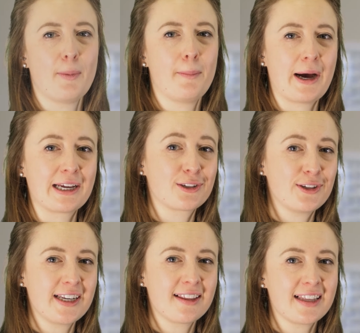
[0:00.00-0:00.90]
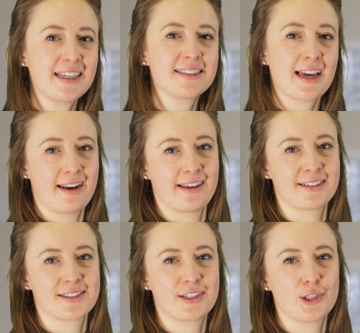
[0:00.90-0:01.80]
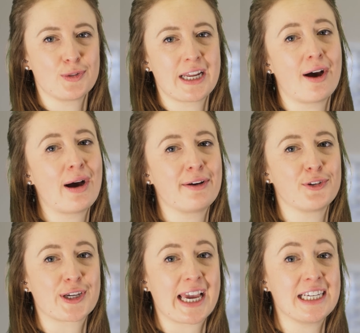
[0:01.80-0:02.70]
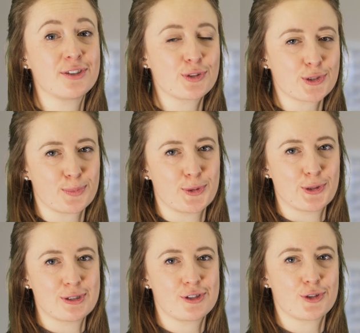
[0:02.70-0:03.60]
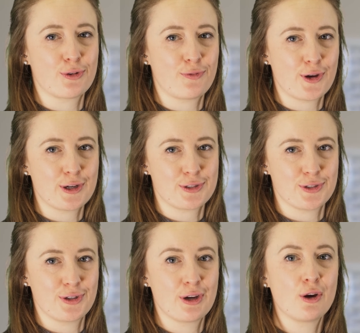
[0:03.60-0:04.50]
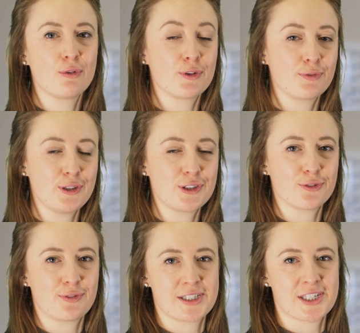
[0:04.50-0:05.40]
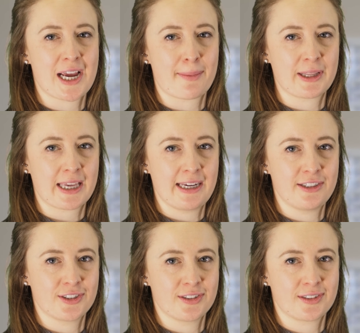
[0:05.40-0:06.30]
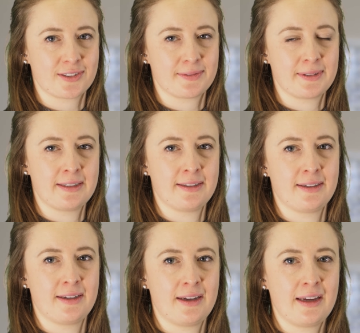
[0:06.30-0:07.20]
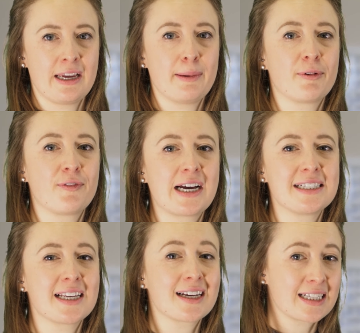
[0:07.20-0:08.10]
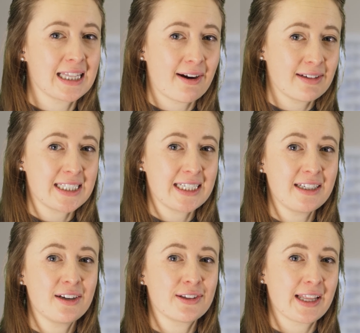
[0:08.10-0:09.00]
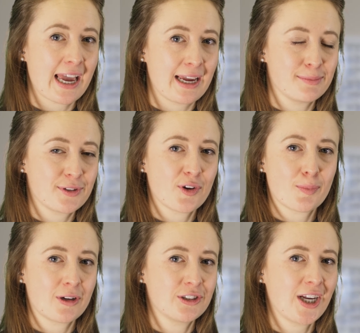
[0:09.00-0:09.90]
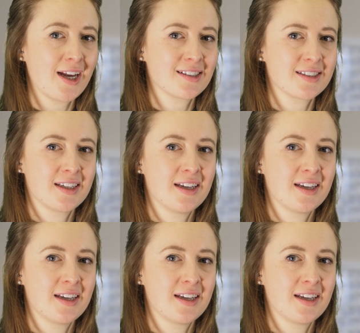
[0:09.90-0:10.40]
By including these headings, you will now have your case for support to refer to for future funding applications. It provides that clarity on the aims of your project,